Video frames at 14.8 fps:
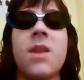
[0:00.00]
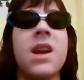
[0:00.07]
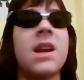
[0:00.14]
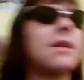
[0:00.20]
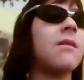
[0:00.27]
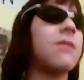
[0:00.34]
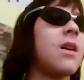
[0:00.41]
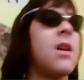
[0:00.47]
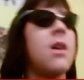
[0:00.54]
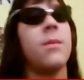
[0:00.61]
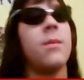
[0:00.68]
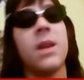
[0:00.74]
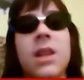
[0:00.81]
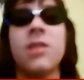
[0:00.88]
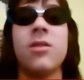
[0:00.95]
Minecraft?
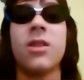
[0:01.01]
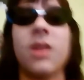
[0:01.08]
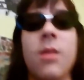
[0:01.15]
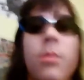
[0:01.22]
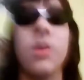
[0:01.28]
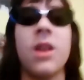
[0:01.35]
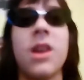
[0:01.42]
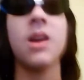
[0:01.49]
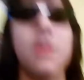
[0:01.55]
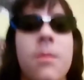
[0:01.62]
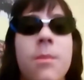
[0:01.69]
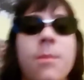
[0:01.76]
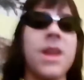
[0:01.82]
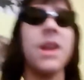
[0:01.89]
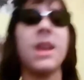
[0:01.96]
Because you can play
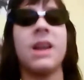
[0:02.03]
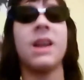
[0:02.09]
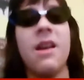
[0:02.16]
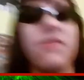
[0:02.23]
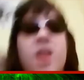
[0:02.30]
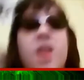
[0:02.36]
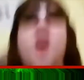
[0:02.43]
Minicraft.